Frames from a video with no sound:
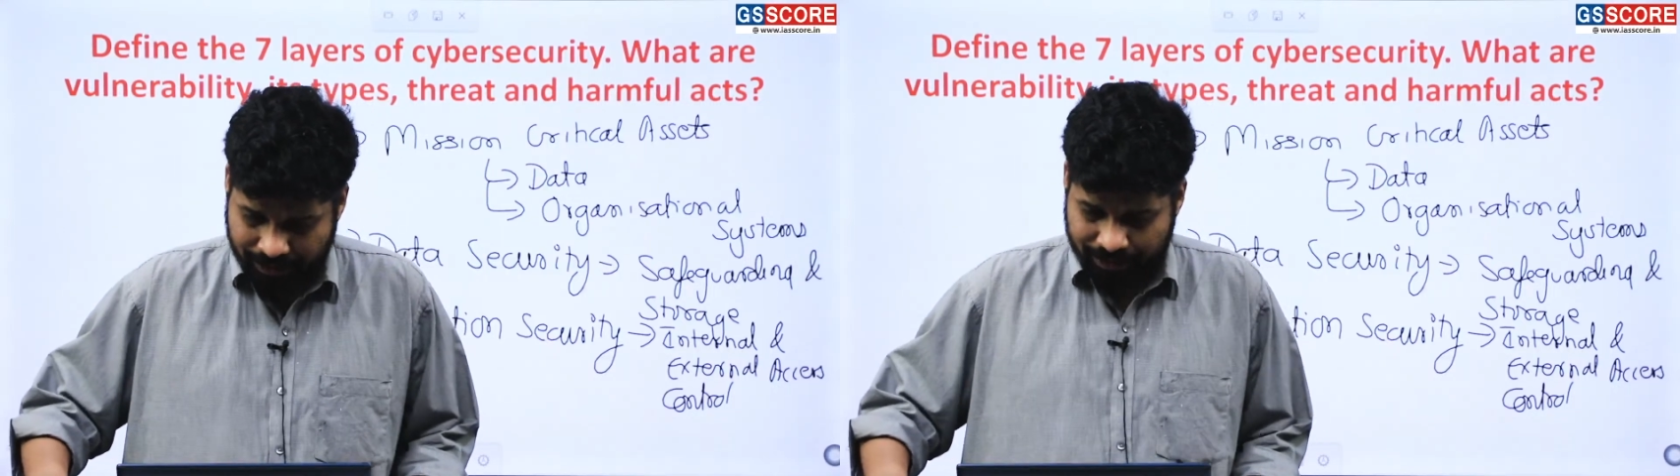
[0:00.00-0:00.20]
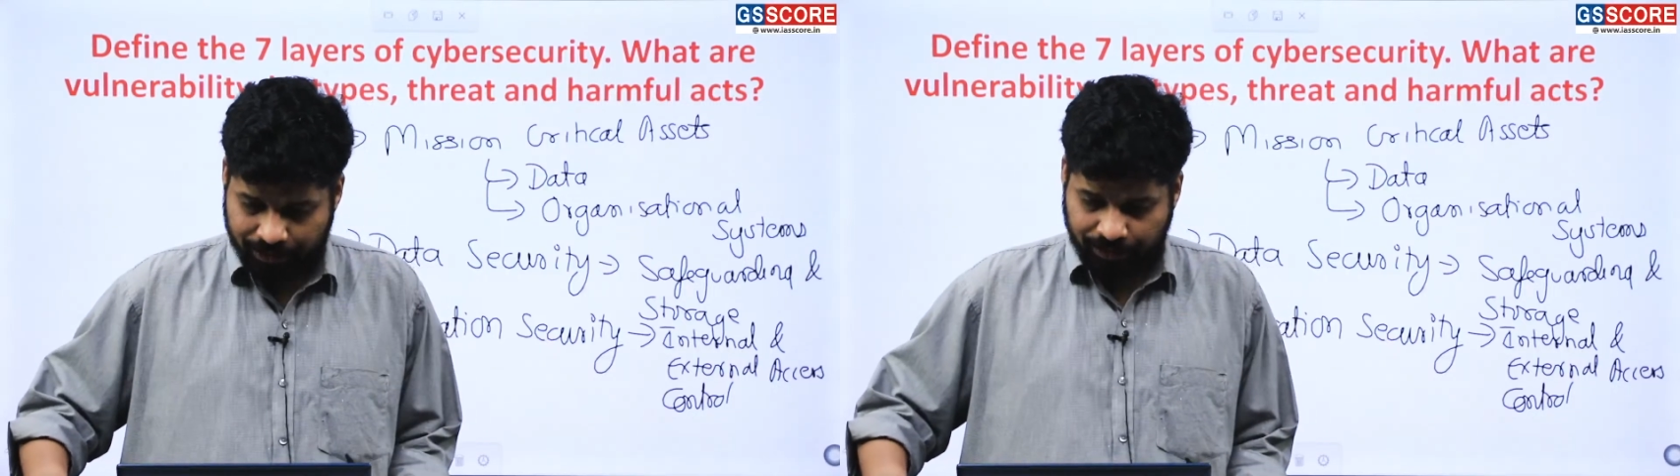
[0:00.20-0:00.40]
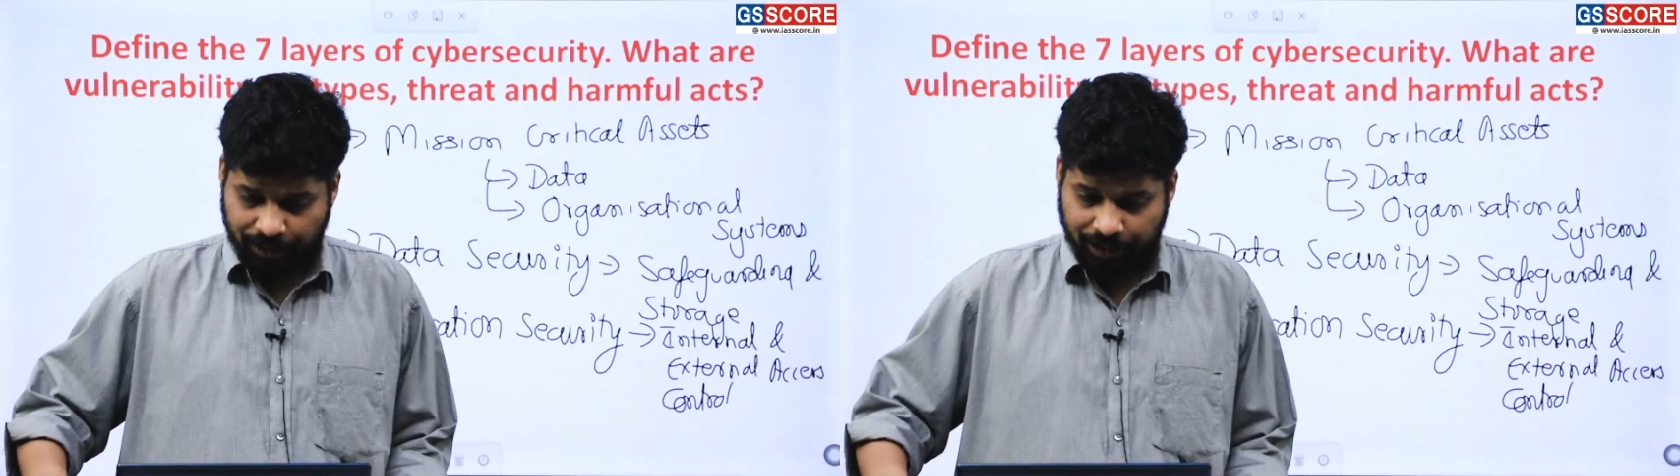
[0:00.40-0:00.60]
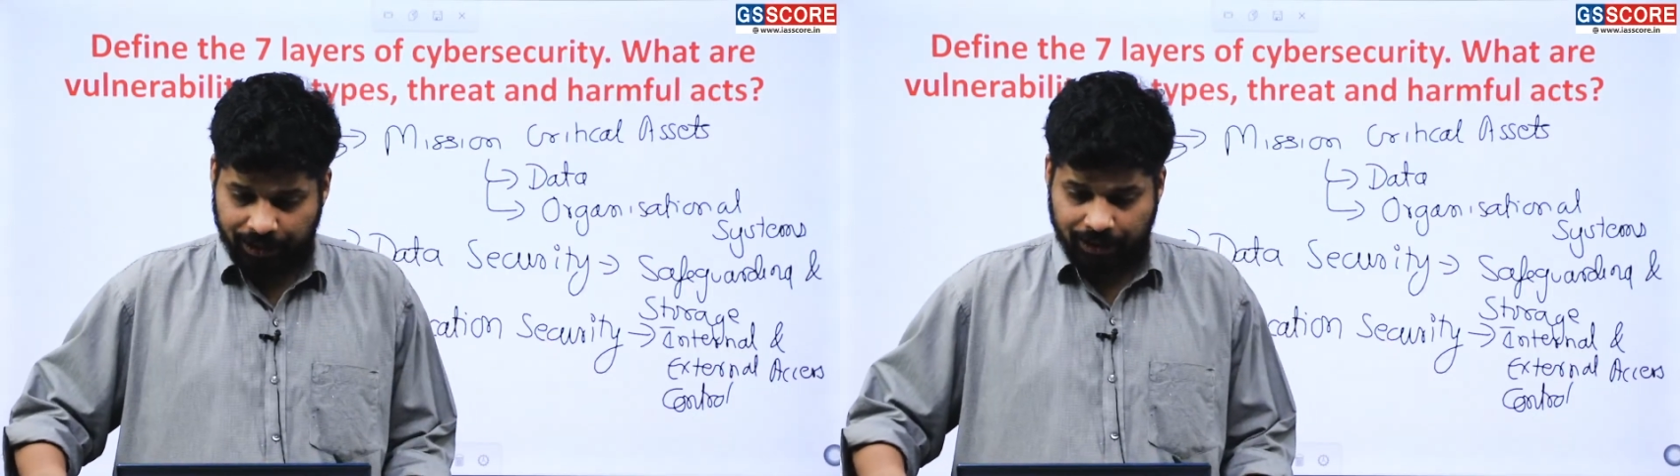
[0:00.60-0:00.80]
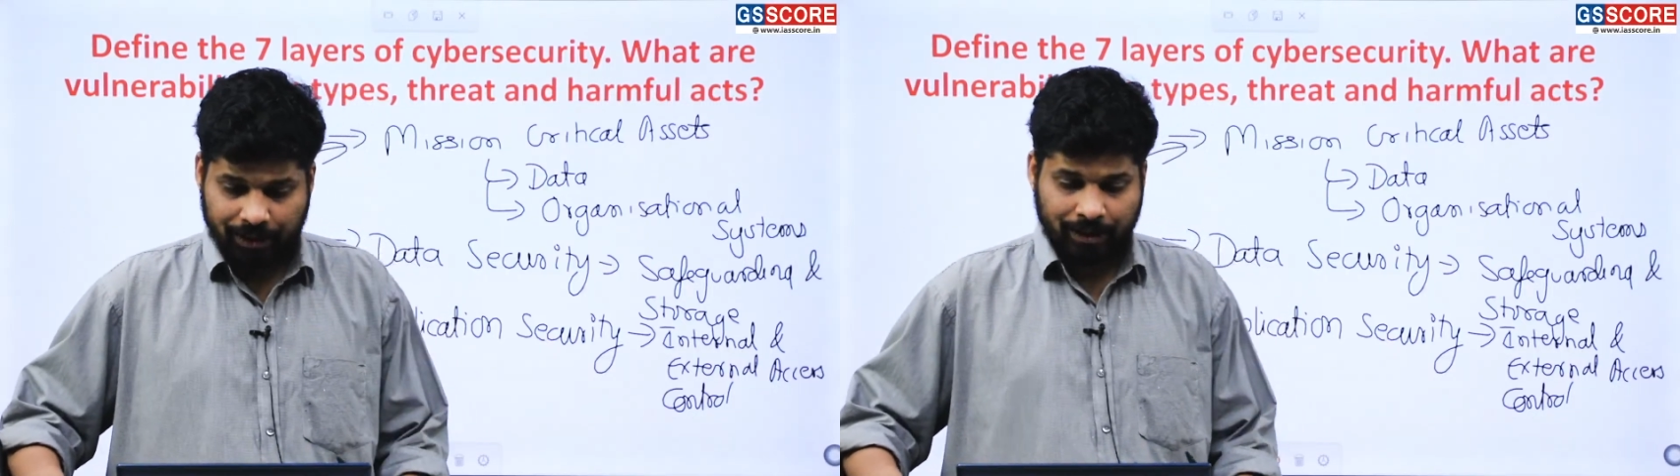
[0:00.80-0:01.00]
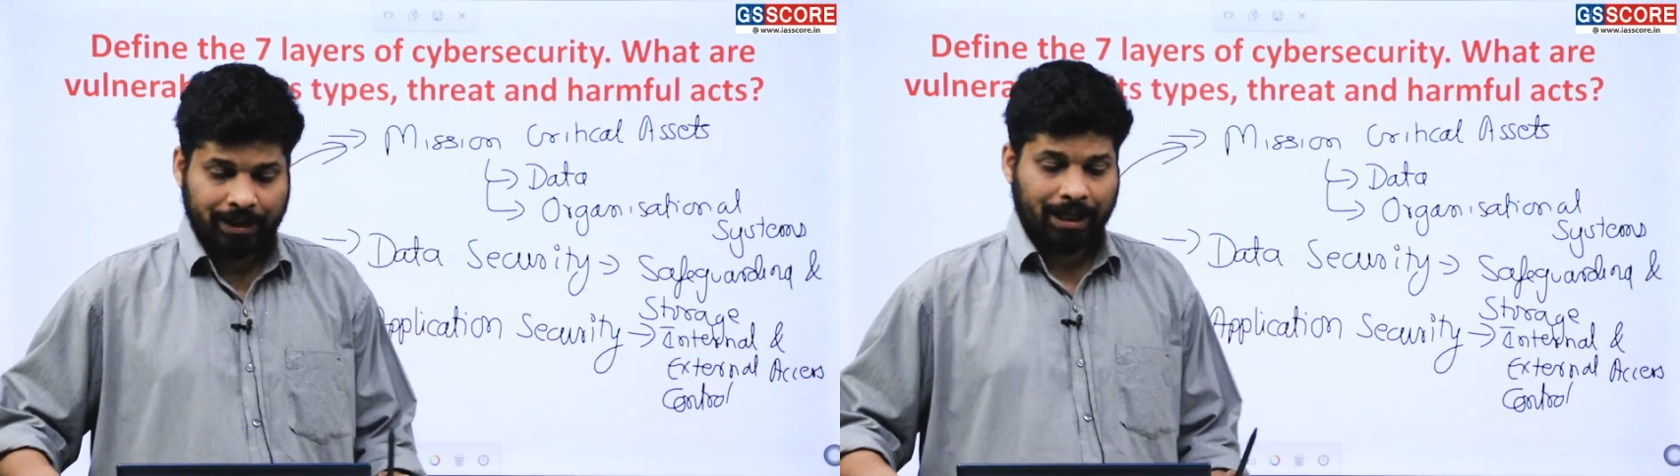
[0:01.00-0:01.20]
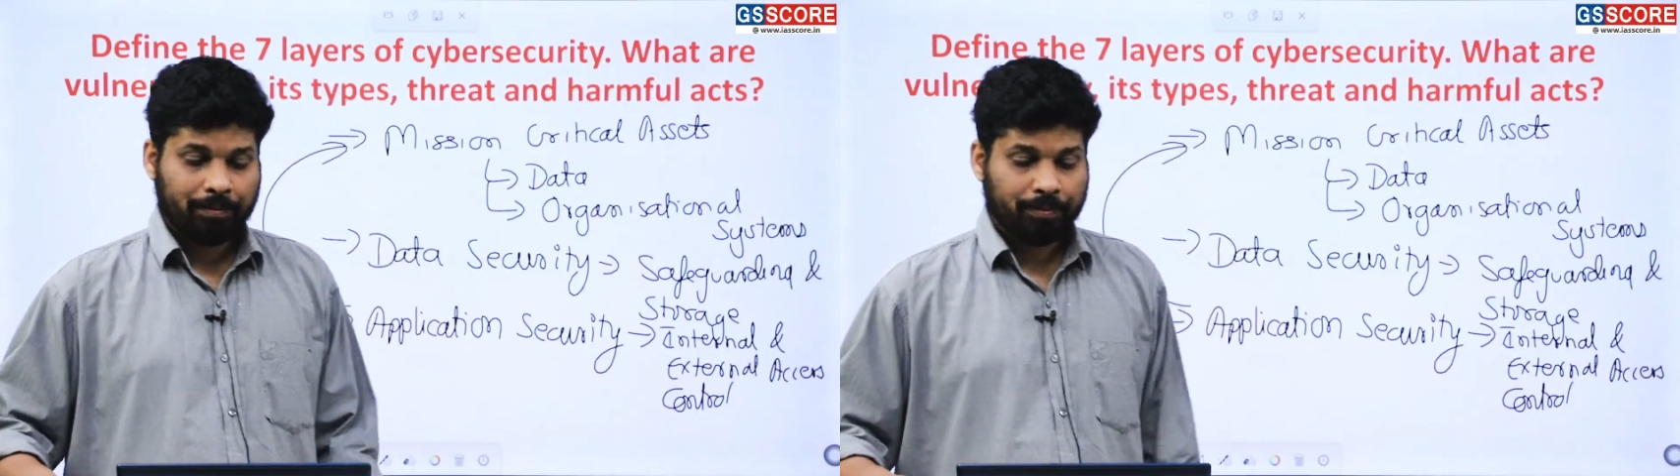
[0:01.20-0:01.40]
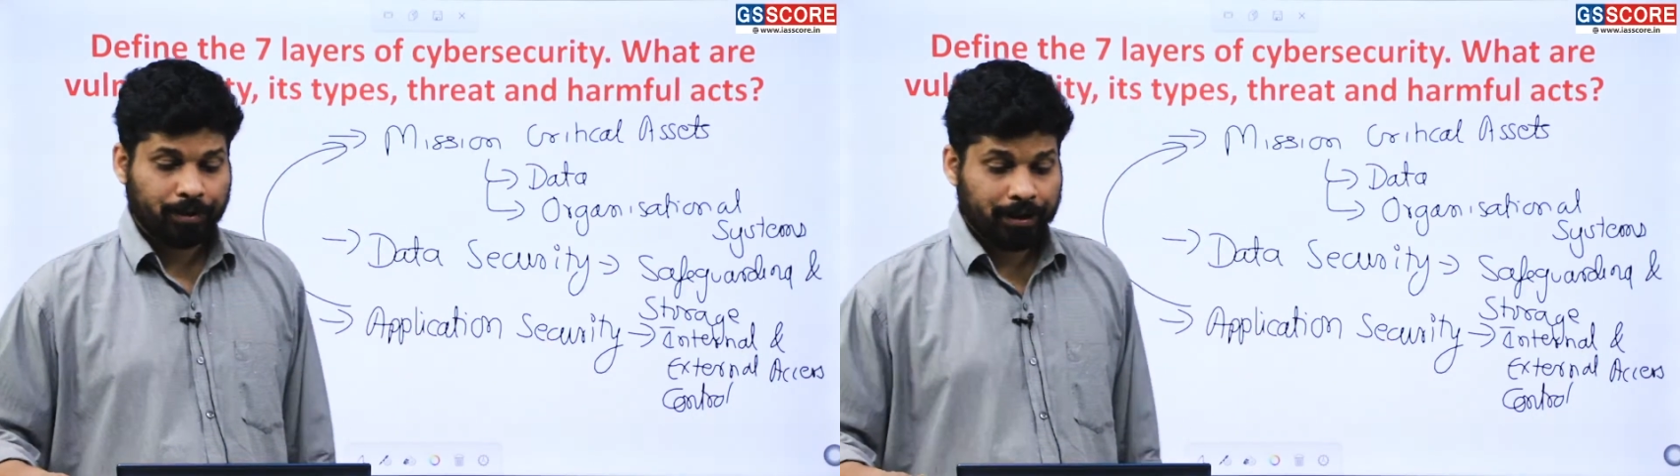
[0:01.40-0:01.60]
security
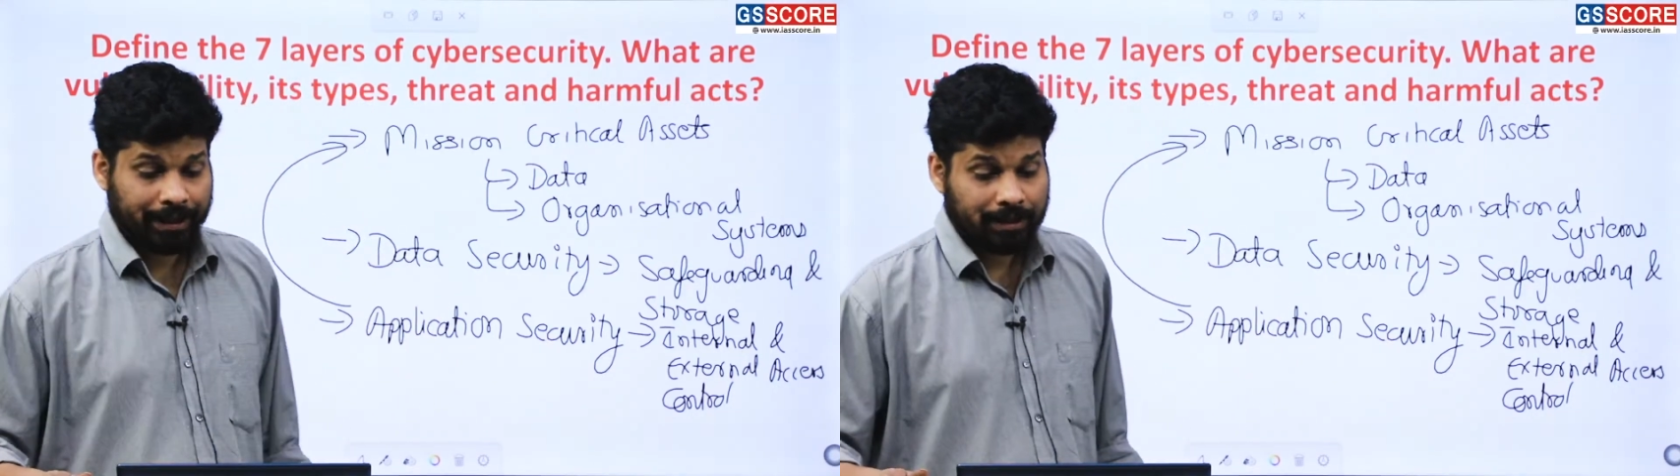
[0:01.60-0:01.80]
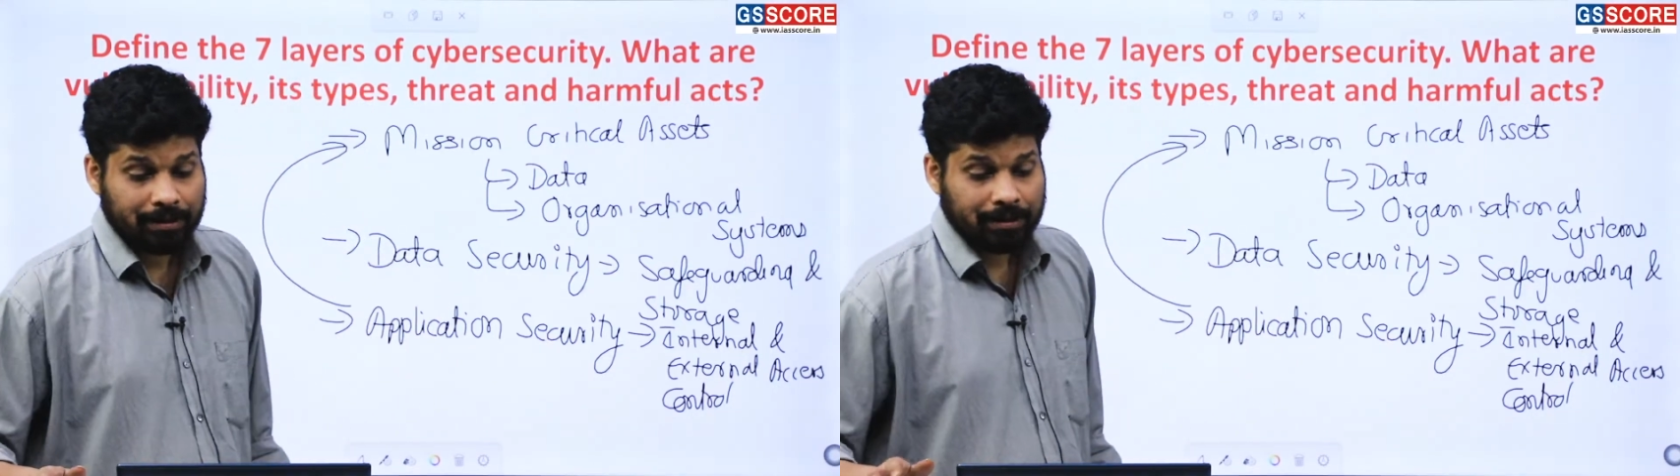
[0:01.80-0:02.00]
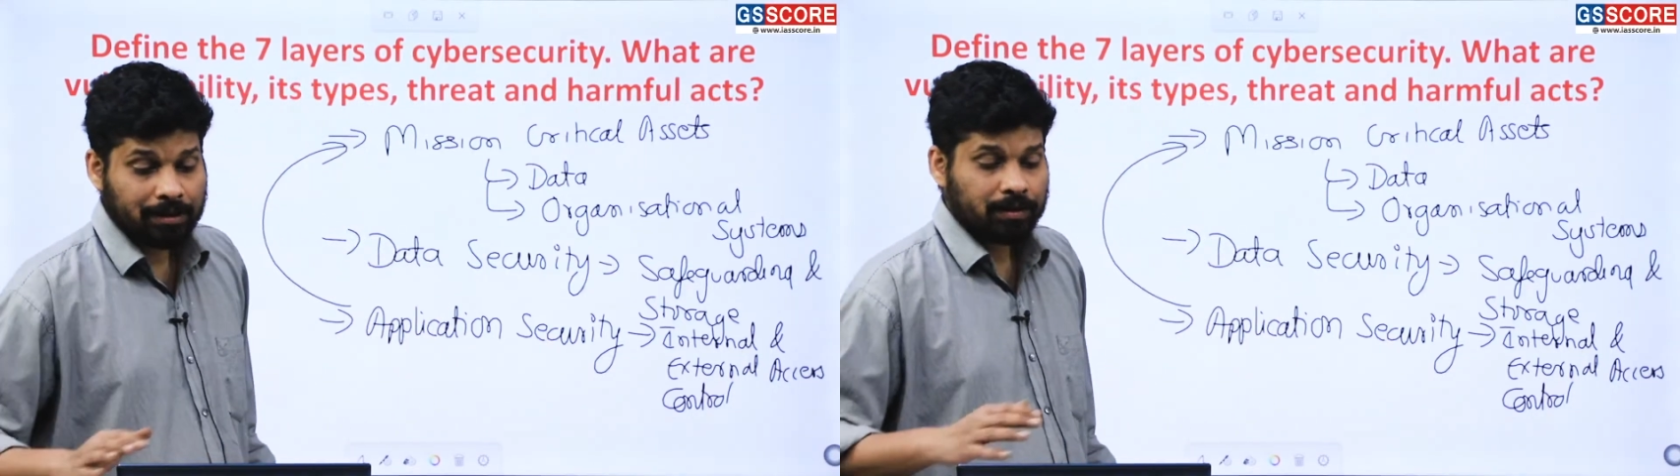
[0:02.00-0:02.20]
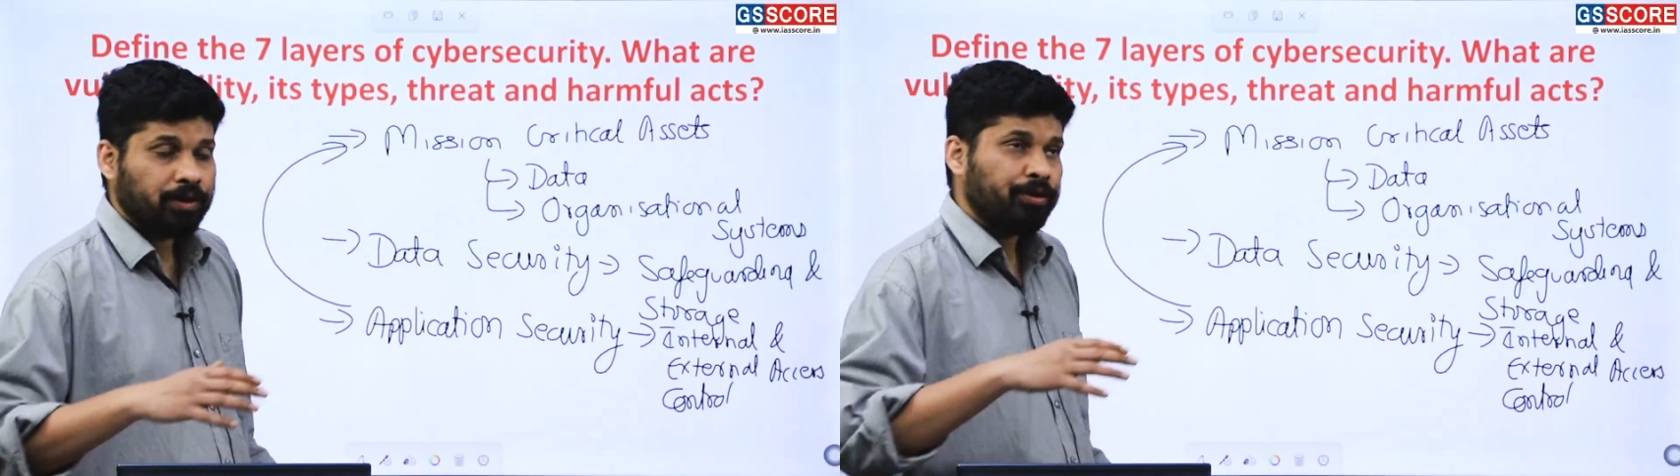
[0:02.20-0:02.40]
that protects your